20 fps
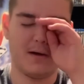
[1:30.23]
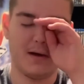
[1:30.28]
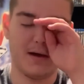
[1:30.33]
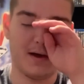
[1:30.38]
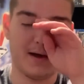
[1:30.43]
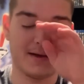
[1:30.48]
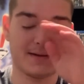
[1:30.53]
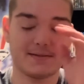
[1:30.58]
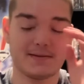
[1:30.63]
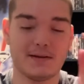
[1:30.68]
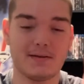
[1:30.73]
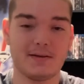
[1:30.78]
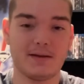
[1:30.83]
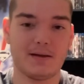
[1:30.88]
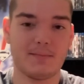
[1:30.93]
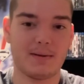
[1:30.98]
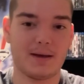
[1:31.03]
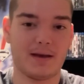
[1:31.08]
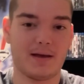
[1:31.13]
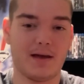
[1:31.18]
I saw
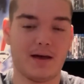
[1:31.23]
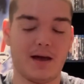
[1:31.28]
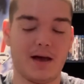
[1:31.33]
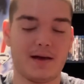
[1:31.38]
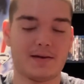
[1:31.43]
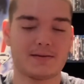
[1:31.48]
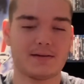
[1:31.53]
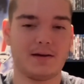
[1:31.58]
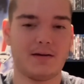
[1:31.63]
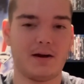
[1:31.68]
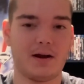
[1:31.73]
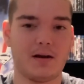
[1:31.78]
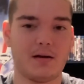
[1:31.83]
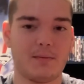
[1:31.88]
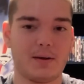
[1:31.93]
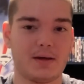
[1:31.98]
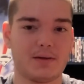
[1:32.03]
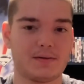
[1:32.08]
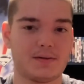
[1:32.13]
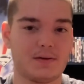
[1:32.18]
that back. I saw Iron
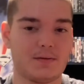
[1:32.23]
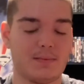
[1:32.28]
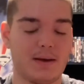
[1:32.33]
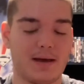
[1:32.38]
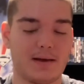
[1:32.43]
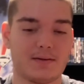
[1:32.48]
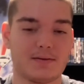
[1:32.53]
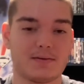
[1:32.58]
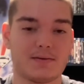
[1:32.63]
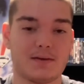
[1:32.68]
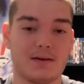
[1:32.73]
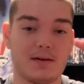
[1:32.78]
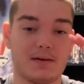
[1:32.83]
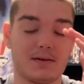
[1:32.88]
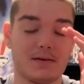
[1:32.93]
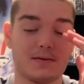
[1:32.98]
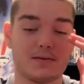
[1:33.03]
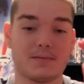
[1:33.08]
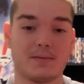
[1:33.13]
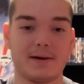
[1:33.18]
Man 2 back in
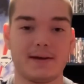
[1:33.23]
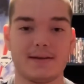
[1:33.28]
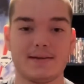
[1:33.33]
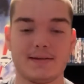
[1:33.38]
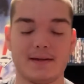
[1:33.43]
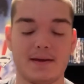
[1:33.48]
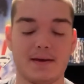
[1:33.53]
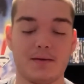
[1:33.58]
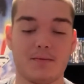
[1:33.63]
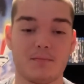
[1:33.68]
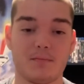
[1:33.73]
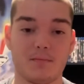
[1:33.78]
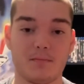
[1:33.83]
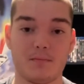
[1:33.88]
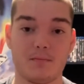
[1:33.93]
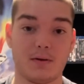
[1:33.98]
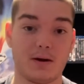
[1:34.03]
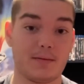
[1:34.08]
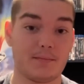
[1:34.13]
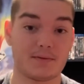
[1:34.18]

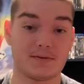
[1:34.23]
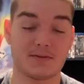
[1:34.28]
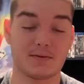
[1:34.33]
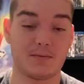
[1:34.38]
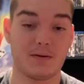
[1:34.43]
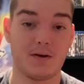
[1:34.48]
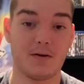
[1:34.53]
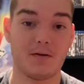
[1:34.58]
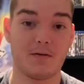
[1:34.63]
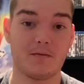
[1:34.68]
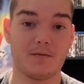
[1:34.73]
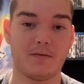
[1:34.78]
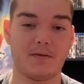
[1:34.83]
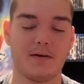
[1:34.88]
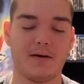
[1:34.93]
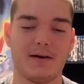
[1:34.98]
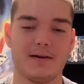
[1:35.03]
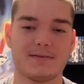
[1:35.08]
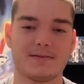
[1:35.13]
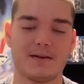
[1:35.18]
2010 when I was 12.
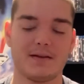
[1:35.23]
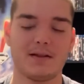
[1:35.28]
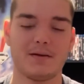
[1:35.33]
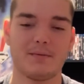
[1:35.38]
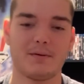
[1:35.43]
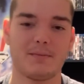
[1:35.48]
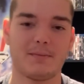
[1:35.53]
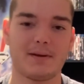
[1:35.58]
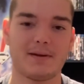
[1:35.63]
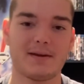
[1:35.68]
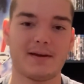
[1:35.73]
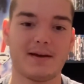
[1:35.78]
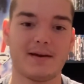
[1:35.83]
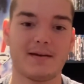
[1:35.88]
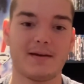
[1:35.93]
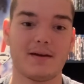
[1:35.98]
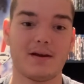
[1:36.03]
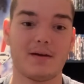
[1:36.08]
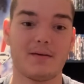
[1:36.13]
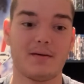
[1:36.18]
I saw that with my
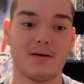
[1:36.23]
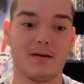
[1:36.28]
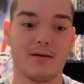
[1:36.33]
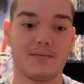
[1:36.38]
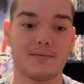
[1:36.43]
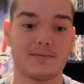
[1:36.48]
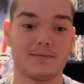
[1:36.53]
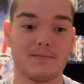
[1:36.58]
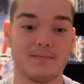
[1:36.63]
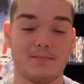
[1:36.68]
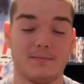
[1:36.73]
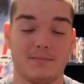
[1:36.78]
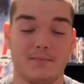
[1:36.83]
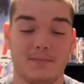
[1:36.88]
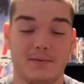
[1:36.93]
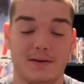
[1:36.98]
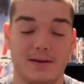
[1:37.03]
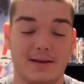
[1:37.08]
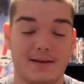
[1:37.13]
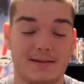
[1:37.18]
dad, and I was
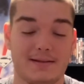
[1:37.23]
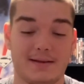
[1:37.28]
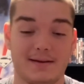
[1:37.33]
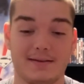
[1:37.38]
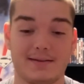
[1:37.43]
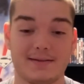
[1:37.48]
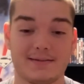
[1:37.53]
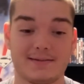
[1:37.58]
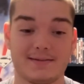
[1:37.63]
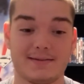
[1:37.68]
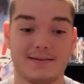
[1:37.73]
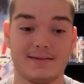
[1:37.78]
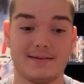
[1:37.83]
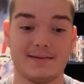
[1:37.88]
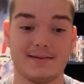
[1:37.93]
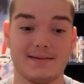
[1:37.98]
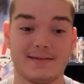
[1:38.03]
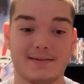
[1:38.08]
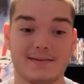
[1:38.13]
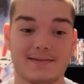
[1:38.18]
he thought
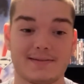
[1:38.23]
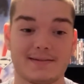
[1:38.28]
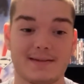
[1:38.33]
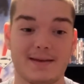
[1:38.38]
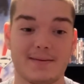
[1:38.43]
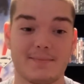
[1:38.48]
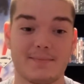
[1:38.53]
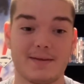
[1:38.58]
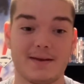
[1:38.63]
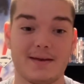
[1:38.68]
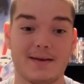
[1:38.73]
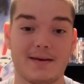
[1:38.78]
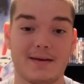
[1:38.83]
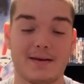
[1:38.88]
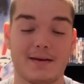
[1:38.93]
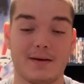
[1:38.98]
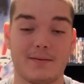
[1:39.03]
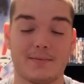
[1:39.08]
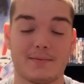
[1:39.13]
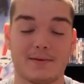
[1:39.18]
the same
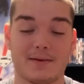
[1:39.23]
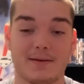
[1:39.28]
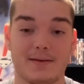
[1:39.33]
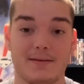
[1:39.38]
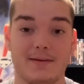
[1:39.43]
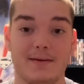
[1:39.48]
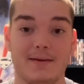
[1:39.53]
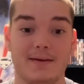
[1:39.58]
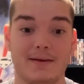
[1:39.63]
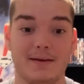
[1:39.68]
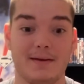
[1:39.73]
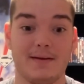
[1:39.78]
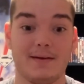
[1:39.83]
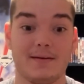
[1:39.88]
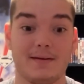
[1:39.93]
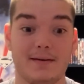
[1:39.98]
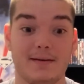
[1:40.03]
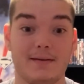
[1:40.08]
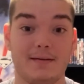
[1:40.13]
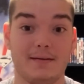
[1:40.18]
thing. I was like,
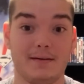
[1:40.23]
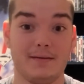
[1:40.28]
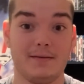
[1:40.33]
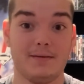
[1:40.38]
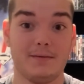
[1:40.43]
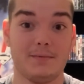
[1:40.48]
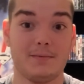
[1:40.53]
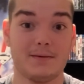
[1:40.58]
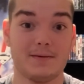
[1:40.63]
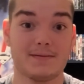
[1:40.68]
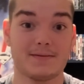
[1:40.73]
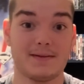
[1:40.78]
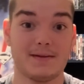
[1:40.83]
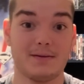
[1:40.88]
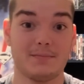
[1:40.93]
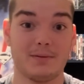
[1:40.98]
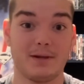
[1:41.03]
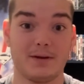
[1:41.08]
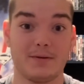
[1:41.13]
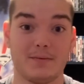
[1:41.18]
yeah, I do want to see
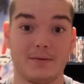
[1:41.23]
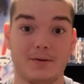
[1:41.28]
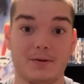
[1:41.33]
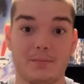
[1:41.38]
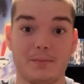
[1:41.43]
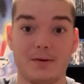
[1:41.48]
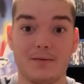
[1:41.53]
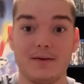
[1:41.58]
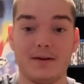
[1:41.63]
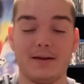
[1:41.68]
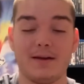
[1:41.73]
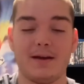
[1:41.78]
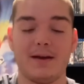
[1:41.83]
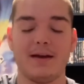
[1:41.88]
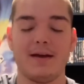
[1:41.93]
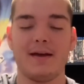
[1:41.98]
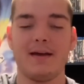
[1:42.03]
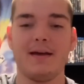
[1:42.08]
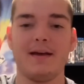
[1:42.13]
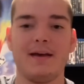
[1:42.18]
a Black Widow movie.
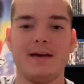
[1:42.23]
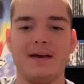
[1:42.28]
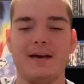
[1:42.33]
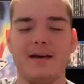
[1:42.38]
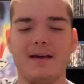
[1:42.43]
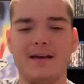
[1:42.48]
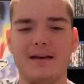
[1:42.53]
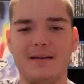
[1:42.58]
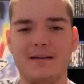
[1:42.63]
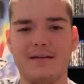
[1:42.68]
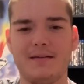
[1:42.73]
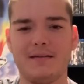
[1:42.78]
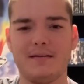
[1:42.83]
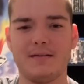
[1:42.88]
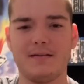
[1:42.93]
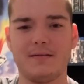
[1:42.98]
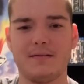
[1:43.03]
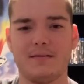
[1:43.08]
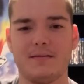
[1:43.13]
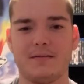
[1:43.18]
And
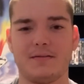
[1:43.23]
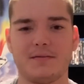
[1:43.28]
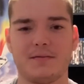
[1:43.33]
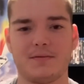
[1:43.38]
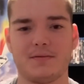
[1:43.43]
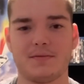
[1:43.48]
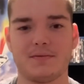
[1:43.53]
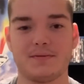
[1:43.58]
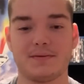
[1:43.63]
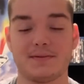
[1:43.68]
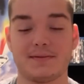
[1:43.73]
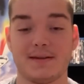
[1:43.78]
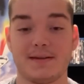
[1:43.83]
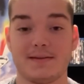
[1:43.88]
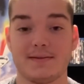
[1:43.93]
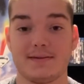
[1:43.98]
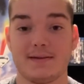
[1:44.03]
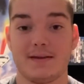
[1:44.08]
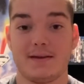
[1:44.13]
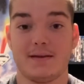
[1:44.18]

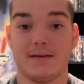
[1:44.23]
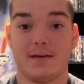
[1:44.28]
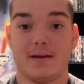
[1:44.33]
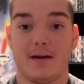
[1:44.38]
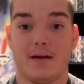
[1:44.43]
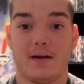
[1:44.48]
since then,